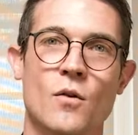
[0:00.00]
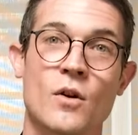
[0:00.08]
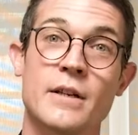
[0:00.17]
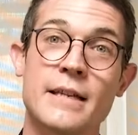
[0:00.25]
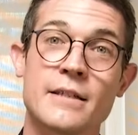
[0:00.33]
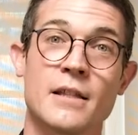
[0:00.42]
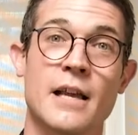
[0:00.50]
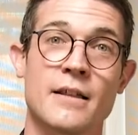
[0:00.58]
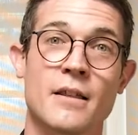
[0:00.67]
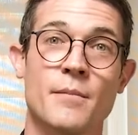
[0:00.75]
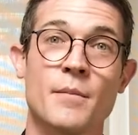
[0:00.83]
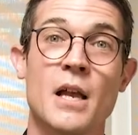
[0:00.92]
or
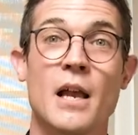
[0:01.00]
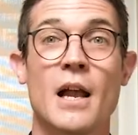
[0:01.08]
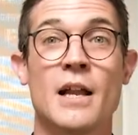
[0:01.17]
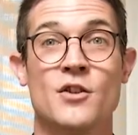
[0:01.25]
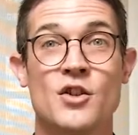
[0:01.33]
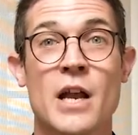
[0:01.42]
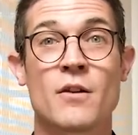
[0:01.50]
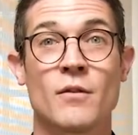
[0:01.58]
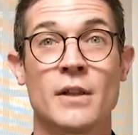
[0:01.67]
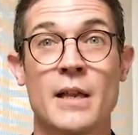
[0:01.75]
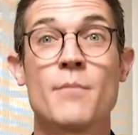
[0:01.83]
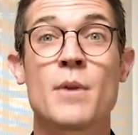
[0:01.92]
dislike them. And
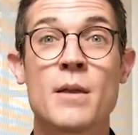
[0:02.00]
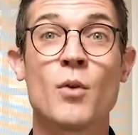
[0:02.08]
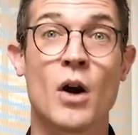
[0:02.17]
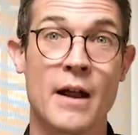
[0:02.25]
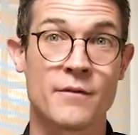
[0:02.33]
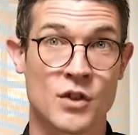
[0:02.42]
generally, people have